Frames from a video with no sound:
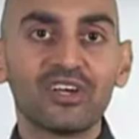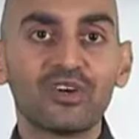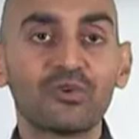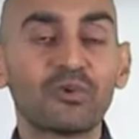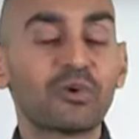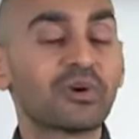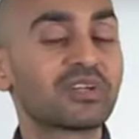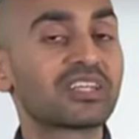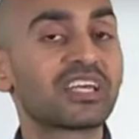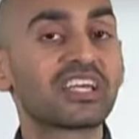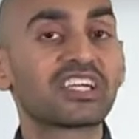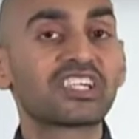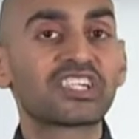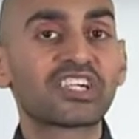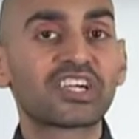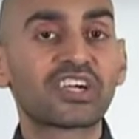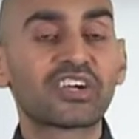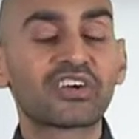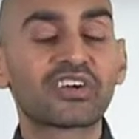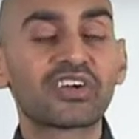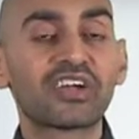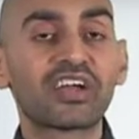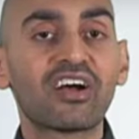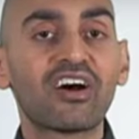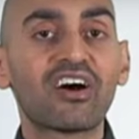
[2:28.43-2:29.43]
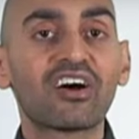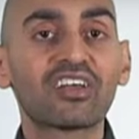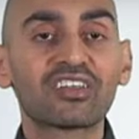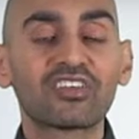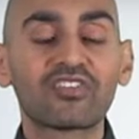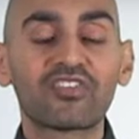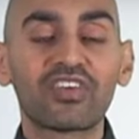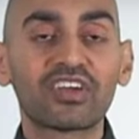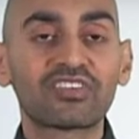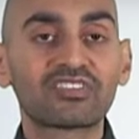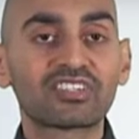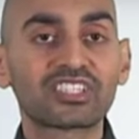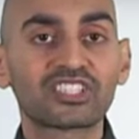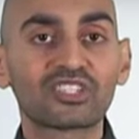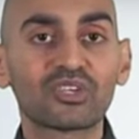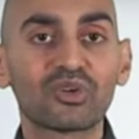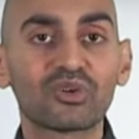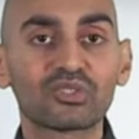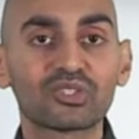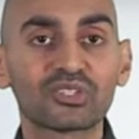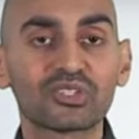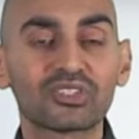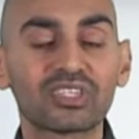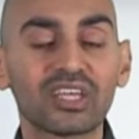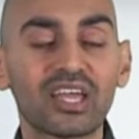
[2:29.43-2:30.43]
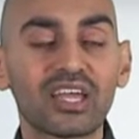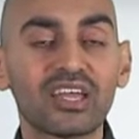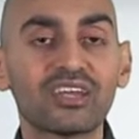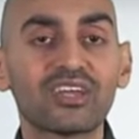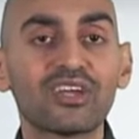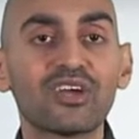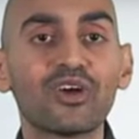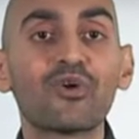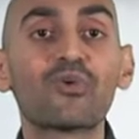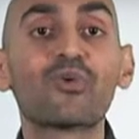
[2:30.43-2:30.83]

When they share it on their favorite social site,